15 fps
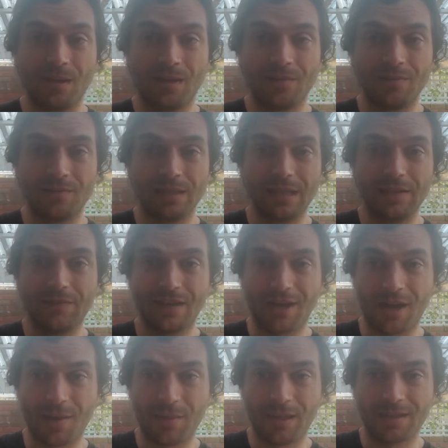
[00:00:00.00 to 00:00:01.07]
leave a
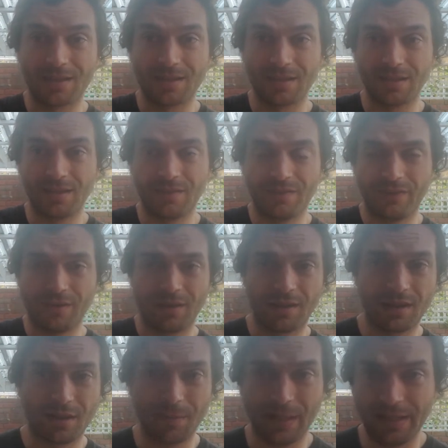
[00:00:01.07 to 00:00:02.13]
comment if you
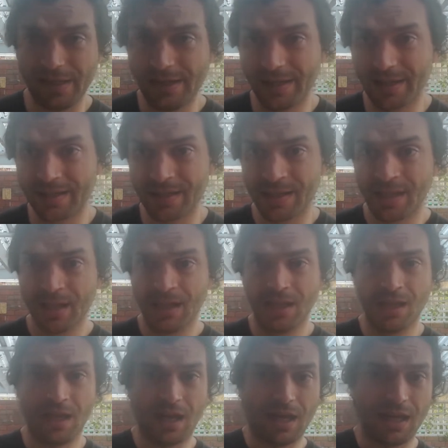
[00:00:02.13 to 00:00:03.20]
think I'm an idiot
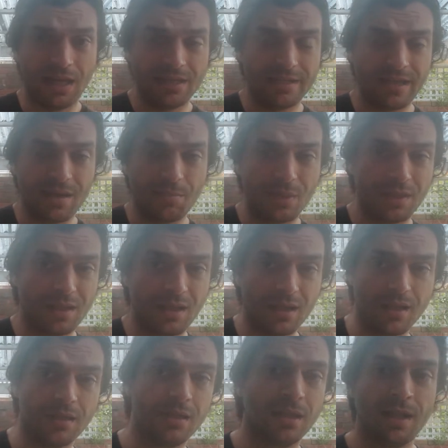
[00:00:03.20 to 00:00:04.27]
down
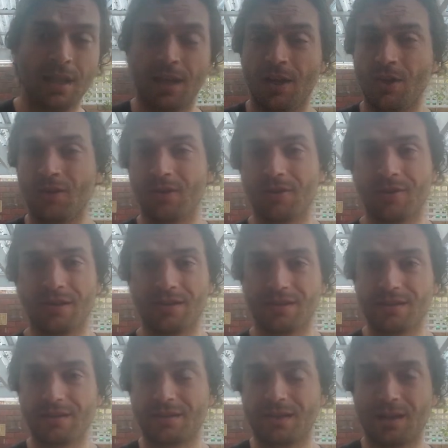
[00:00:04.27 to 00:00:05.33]
below, or in
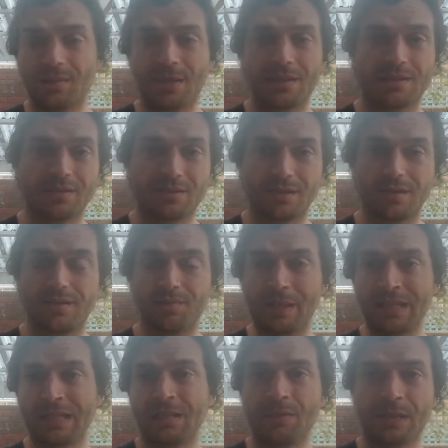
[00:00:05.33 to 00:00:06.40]
the comments, or just
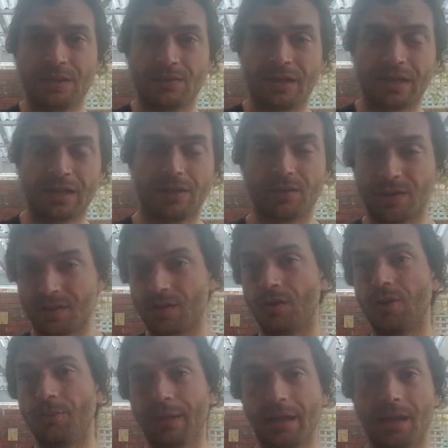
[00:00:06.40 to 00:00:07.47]
message me directly, or just
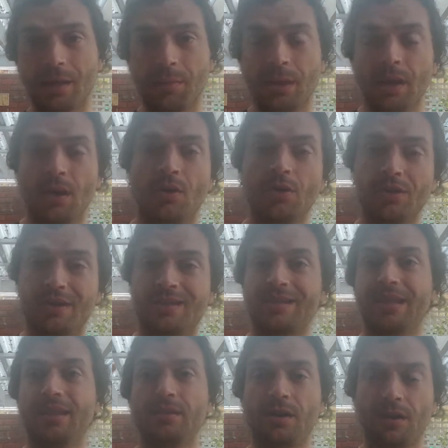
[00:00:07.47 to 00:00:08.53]
call me up, or just
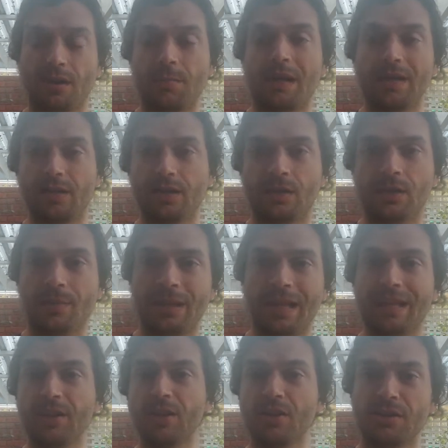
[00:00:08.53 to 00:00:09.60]
knock on my door and be like,
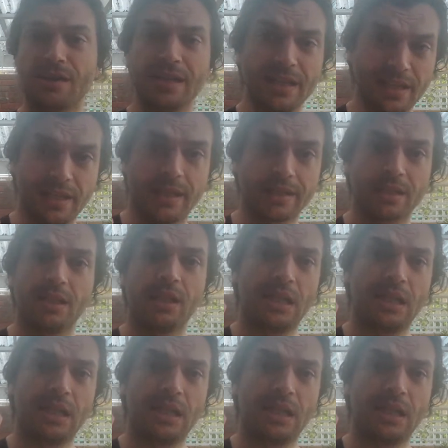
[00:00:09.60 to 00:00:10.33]
"You're an idiot!"